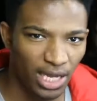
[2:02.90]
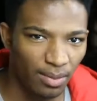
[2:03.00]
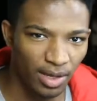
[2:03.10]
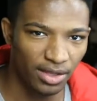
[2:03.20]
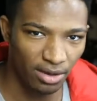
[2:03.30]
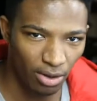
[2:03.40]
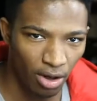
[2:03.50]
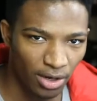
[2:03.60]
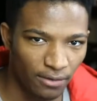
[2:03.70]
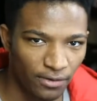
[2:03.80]
keeping it there
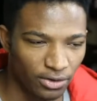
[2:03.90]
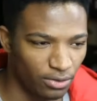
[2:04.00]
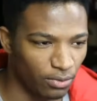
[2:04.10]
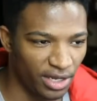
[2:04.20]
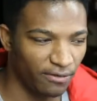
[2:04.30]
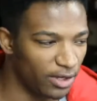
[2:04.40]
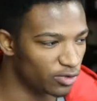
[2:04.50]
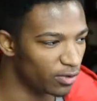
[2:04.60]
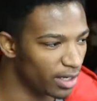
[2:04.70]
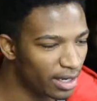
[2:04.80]
long enough, and you win
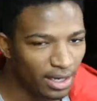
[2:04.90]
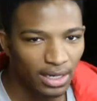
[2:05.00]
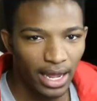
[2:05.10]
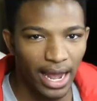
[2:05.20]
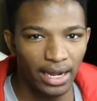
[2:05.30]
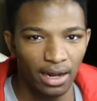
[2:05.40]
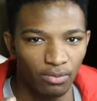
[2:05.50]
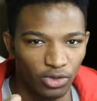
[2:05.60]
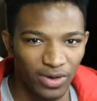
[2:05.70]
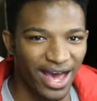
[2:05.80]
eventually. And um,
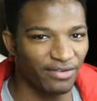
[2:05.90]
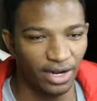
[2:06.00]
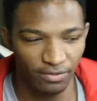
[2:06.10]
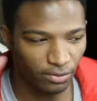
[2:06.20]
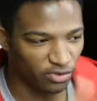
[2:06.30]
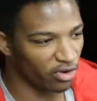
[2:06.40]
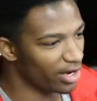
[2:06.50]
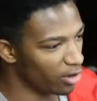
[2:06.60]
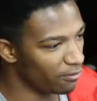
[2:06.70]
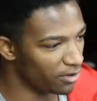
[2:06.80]
when you have it, everyone's
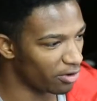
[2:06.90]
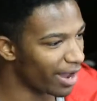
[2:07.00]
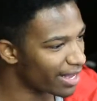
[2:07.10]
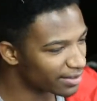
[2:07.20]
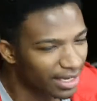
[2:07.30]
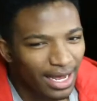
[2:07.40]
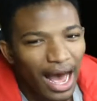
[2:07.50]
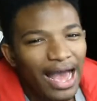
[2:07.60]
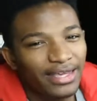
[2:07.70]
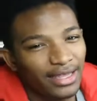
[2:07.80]
trying to go for your ass.
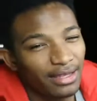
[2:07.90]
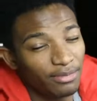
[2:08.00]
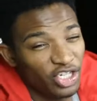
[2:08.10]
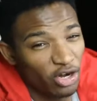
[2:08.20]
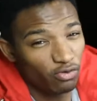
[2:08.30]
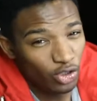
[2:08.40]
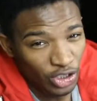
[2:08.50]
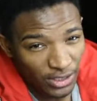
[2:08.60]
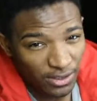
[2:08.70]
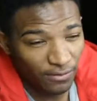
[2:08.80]
I get the general
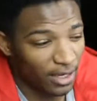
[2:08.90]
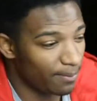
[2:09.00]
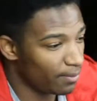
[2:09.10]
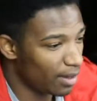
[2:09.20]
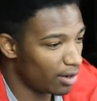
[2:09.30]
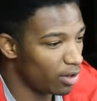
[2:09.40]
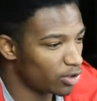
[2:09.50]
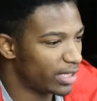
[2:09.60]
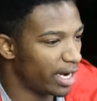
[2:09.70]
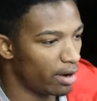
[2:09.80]
gist of it. I don't
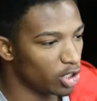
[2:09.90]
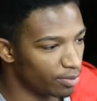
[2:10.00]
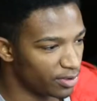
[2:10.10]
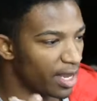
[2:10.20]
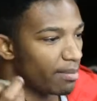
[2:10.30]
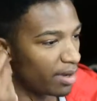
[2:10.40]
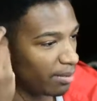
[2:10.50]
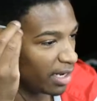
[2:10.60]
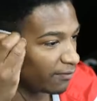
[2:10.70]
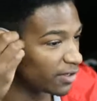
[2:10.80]
understand it 100%, but I
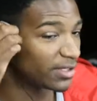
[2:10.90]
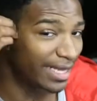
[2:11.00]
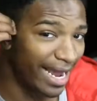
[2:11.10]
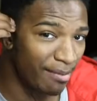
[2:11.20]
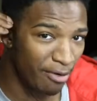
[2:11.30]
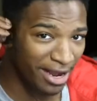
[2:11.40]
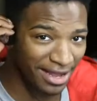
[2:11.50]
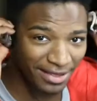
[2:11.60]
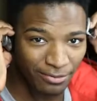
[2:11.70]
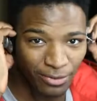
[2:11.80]
mean, if this is game
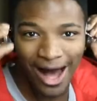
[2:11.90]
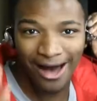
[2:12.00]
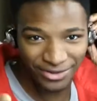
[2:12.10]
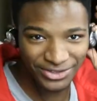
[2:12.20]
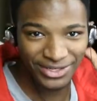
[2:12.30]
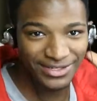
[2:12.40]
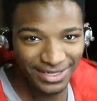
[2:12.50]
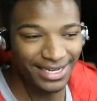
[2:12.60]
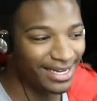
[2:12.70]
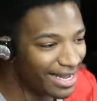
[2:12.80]
breaking, then we'll obviously
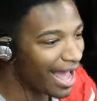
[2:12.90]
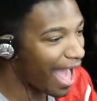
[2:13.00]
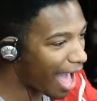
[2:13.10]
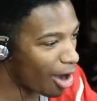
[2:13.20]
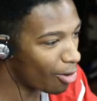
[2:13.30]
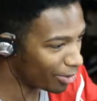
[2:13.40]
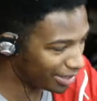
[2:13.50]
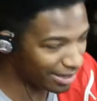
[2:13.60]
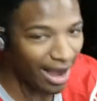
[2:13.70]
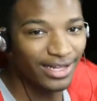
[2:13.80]
see how,
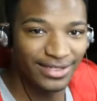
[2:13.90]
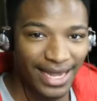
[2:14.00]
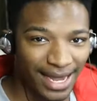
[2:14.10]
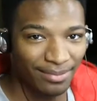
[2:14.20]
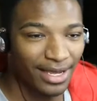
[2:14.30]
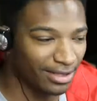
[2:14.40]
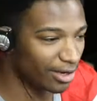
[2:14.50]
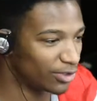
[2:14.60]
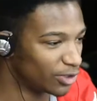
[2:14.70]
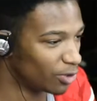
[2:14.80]
in God's name, it
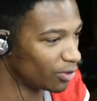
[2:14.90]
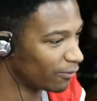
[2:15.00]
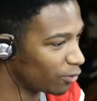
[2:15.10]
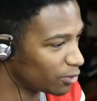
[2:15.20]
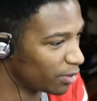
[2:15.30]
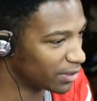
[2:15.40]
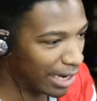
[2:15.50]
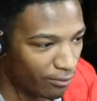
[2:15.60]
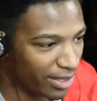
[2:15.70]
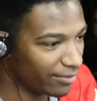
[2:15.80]
does so in the first place. I
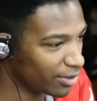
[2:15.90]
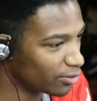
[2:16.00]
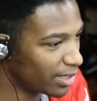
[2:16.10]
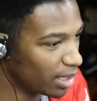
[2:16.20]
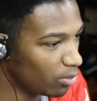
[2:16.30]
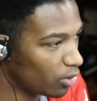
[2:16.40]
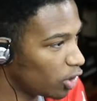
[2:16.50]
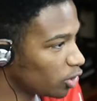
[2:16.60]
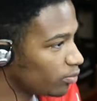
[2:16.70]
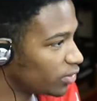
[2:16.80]
don't really have to understand the mode
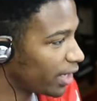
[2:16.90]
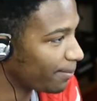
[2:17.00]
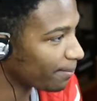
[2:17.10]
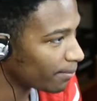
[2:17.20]
100%.